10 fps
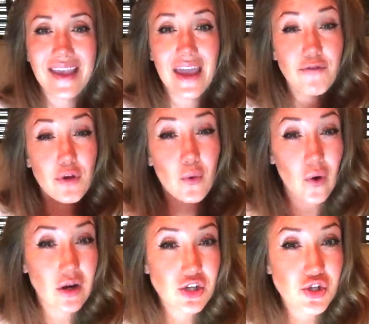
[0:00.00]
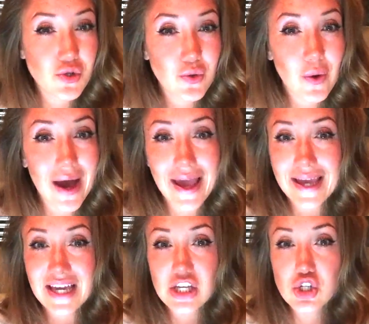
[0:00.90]
if you want to,
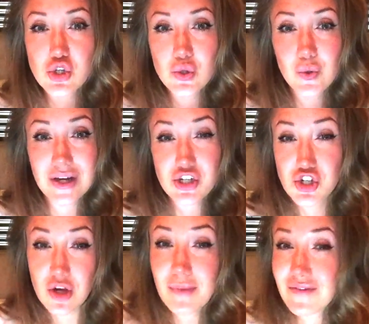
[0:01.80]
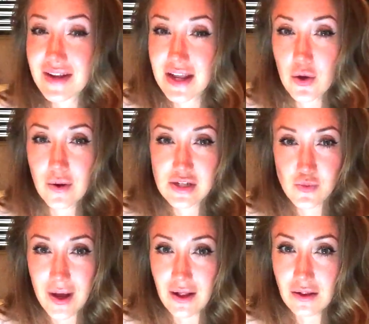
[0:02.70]
I can do a German video as
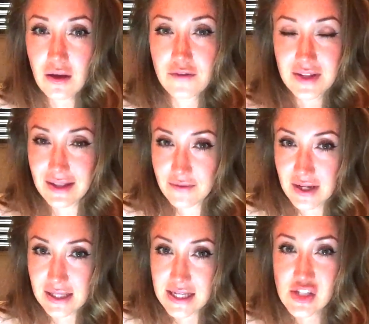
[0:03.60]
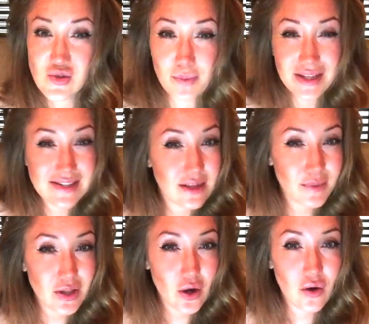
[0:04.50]
well of the liver cleanse. So please let
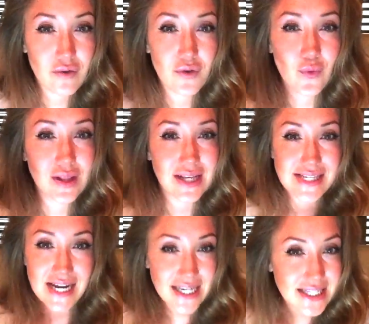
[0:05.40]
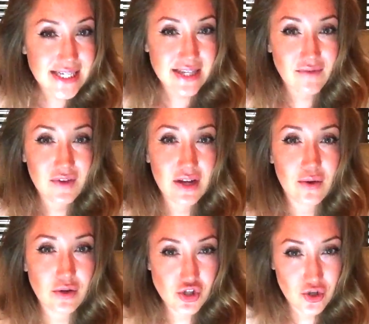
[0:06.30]
me know if you want exactly the same
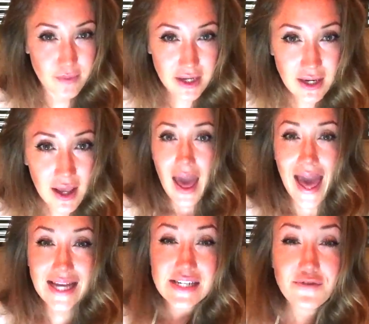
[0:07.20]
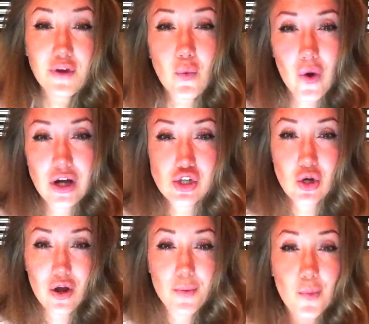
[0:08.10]
video in German. And if you want
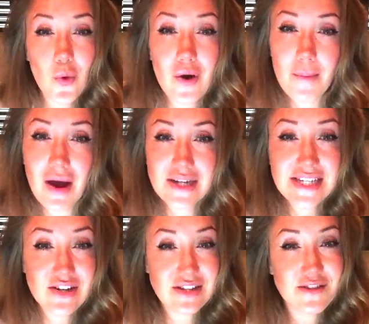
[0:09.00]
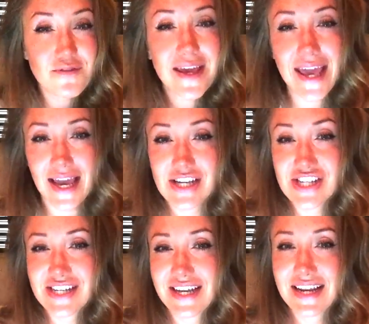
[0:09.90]
to learn more about
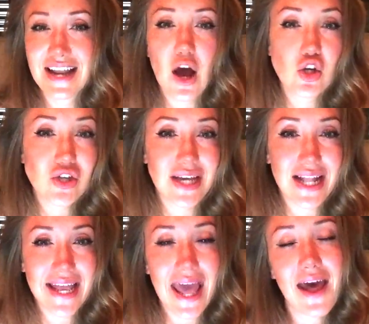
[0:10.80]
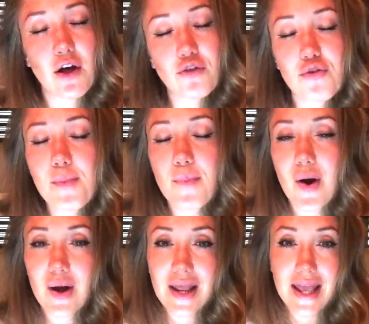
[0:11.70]
detoxification and how to get like a healthy
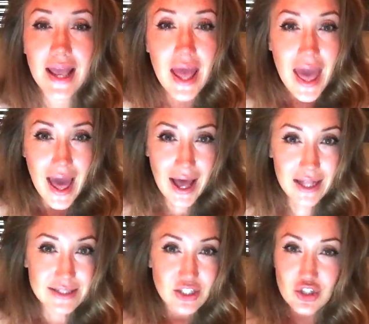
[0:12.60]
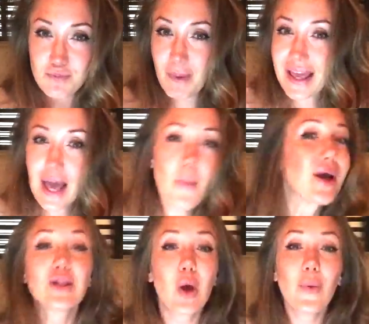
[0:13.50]
body and just become a
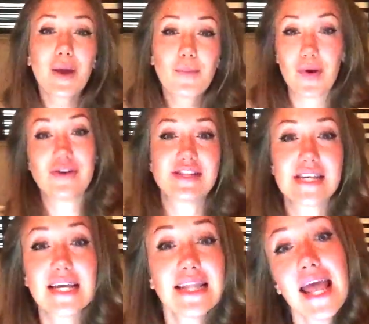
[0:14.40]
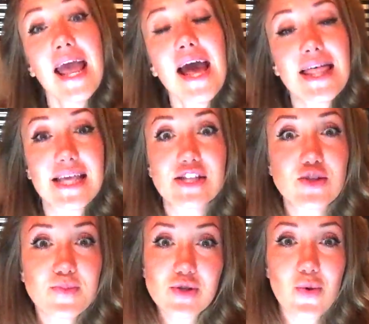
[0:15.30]
glowing person, then
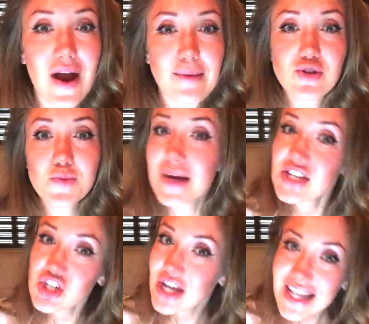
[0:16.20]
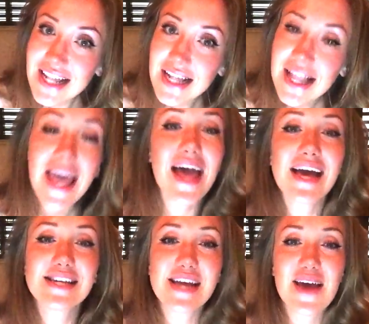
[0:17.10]
subscribe to my channel.
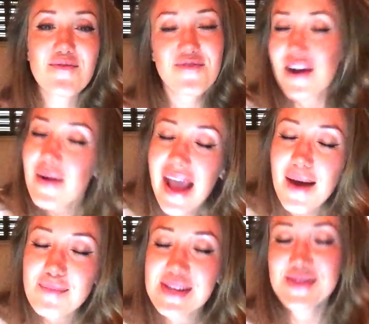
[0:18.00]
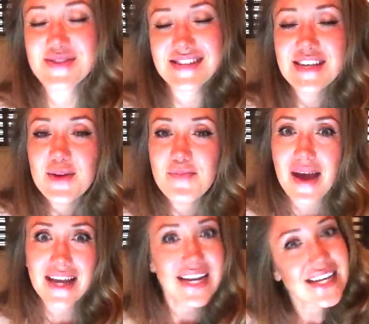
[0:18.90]
And I'm very happy to see you
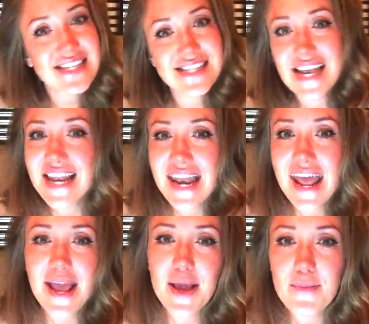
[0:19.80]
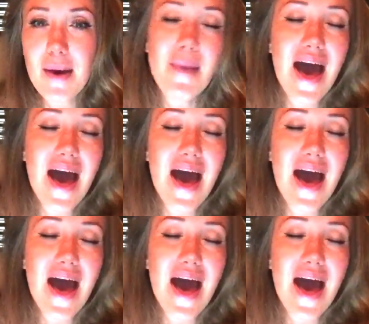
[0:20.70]
back next Sunday. Bye